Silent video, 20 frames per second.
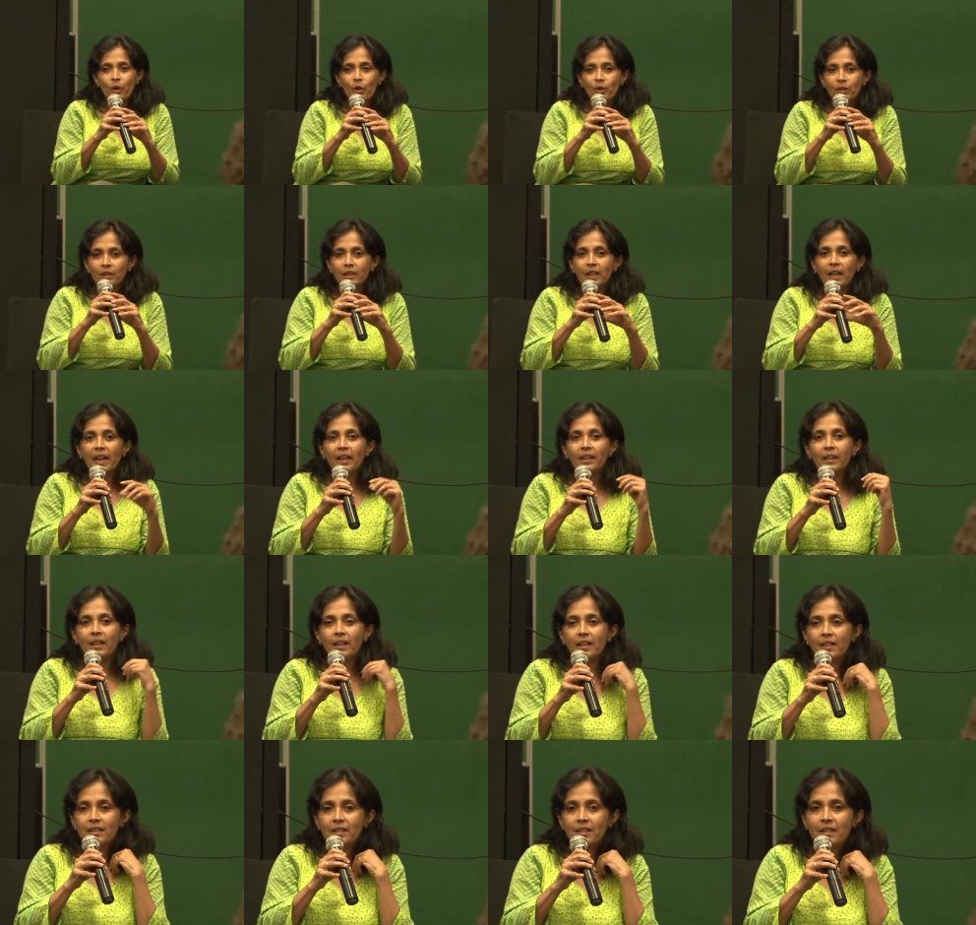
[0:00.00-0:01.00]
on the
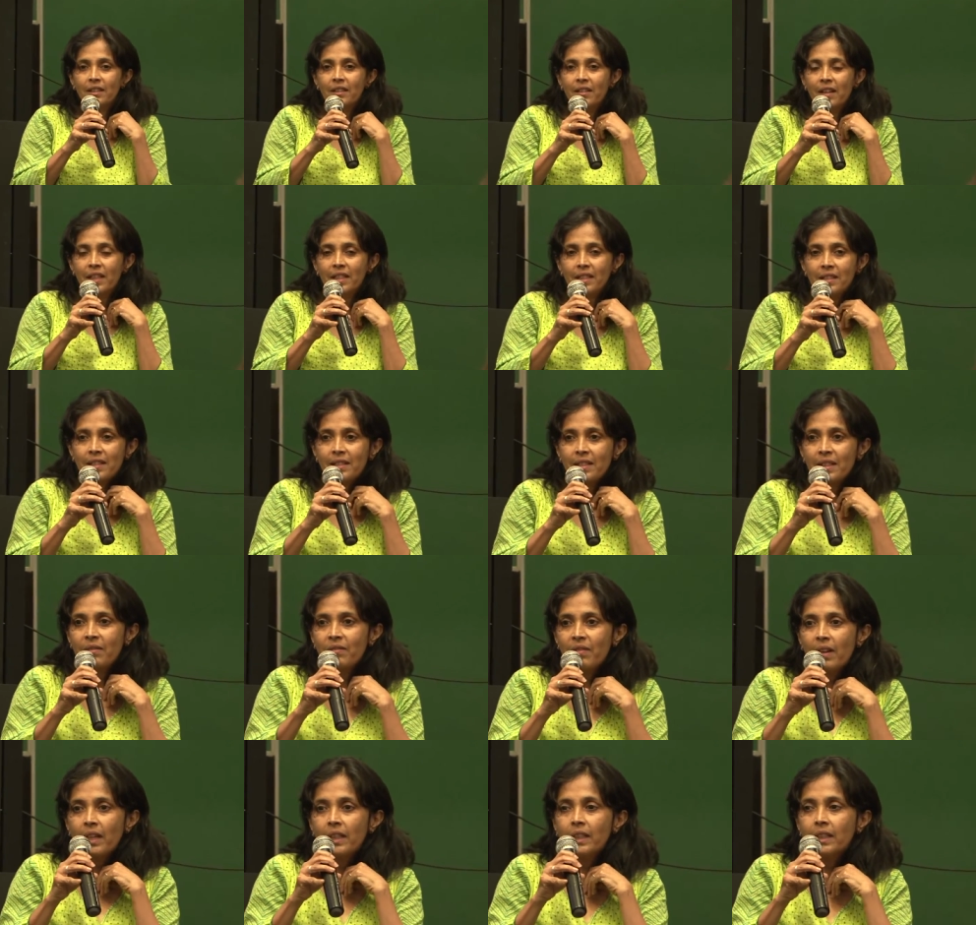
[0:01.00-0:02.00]
agricultural crisis in
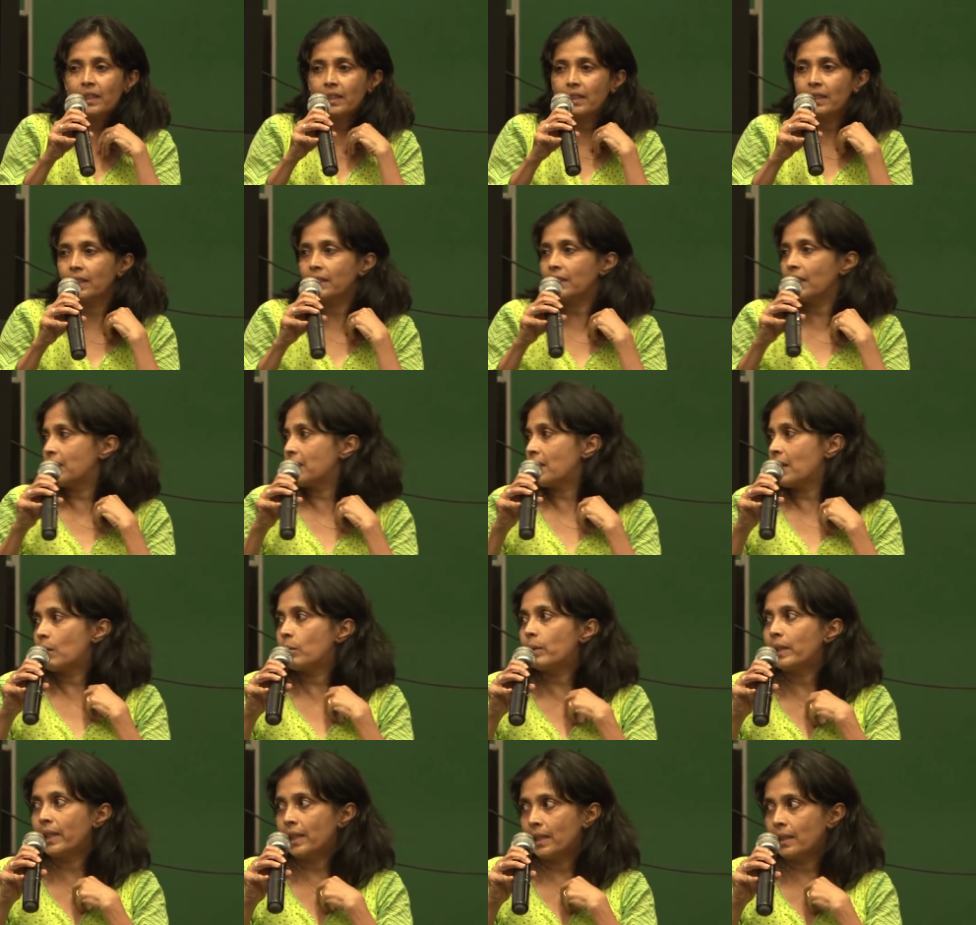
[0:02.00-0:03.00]
Wayanad, and that's
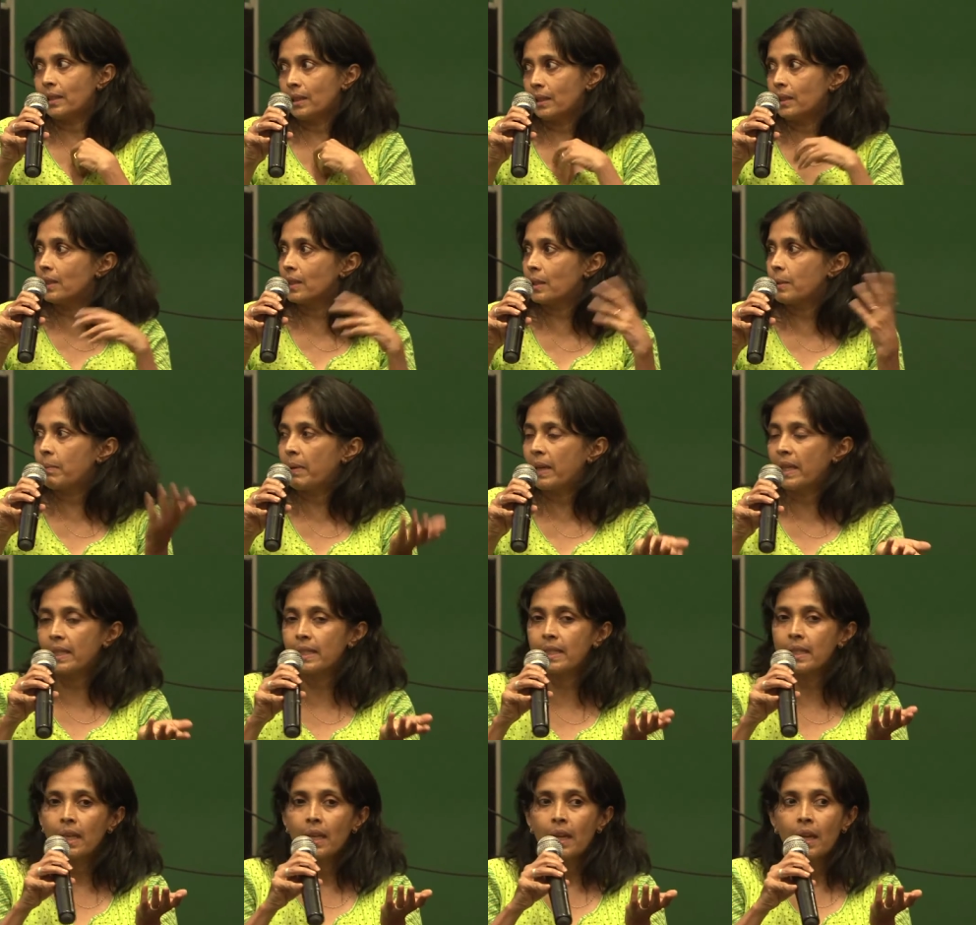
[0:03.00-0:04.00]
how I entered the
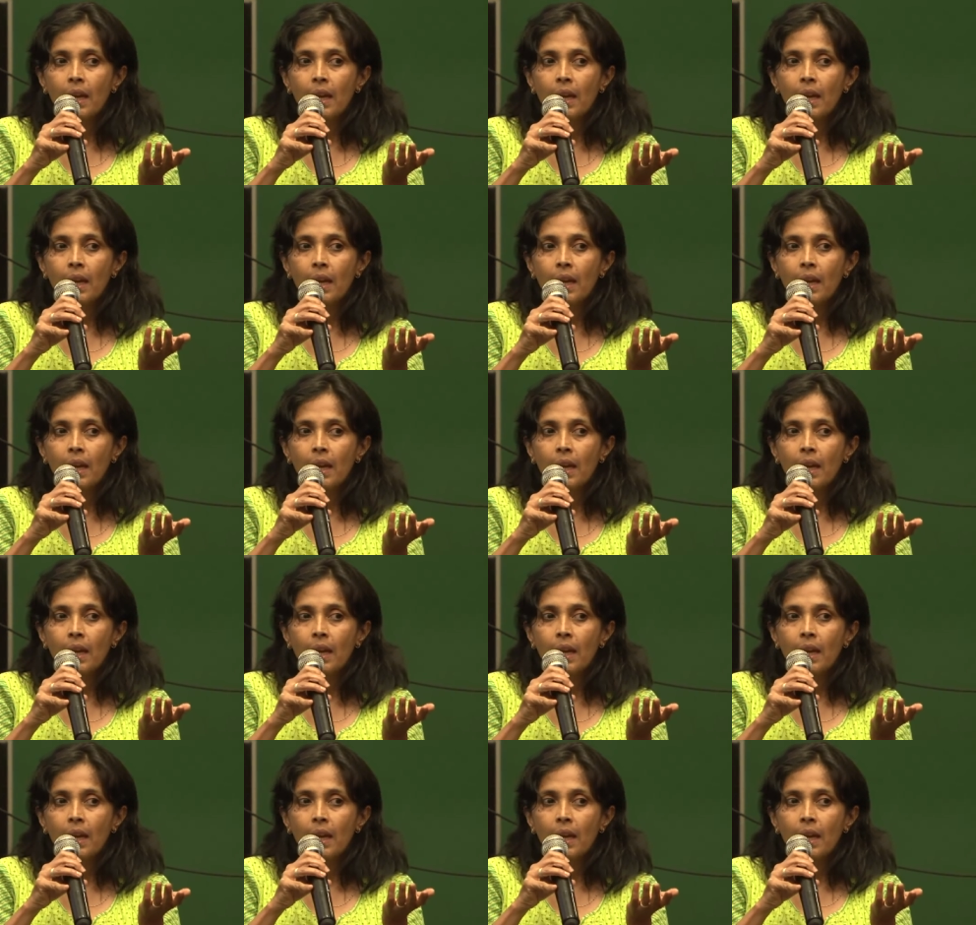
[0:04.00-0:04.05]
space.